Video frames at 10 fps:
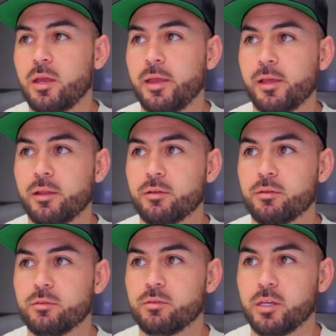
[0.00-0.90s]
And
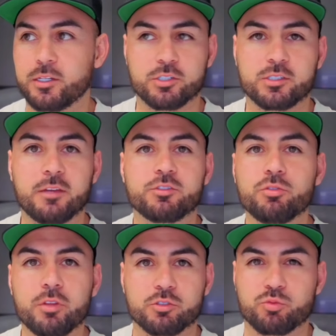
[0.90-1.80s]
it just gives you
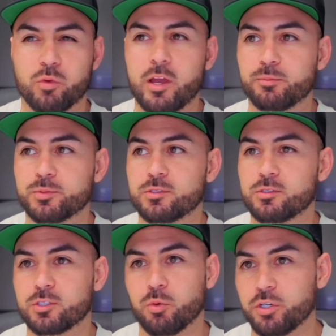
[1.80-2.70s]
those reps.
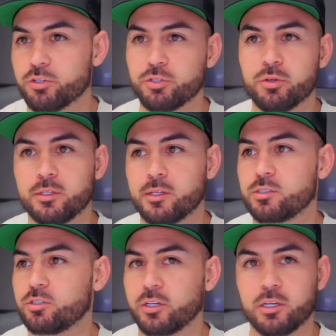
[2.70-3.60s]
So when you're doing
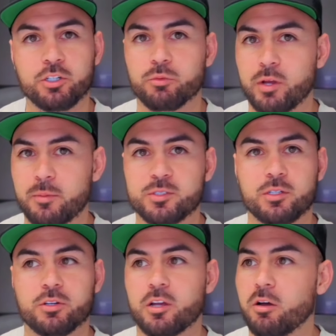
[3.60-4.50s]
this, you're getting your reps in,
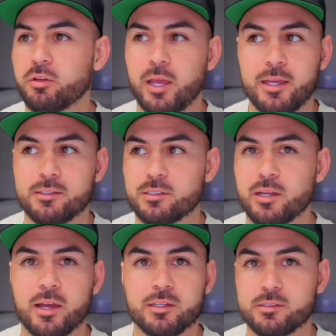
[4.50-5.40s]
you're calling 8 to
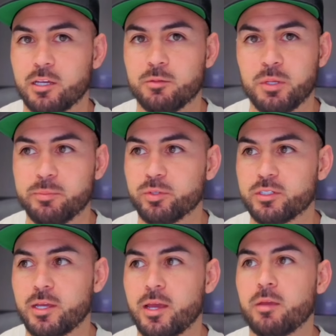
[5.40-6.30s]
9 to 10 people a
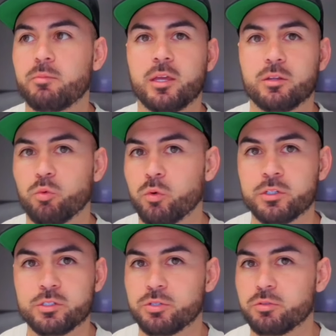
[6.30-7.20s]
day, making 1
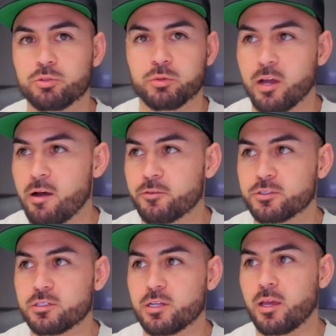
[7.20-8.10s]
to 2 to 3 offers
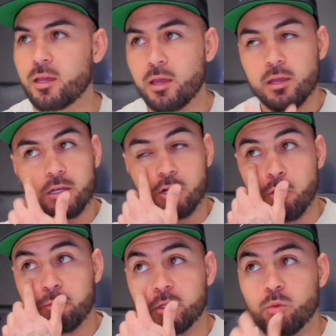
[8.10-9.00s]
a day, and
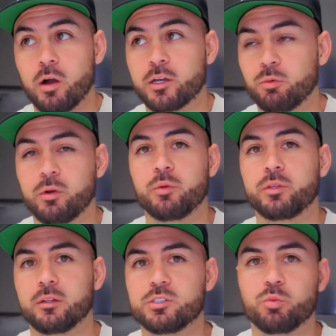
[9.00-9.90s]
hopefully walking away with
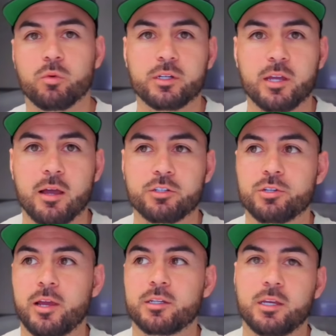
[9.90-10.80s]
at least one
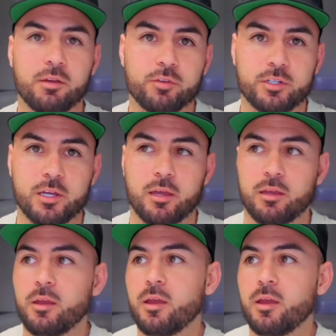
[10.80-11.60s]
contract every day.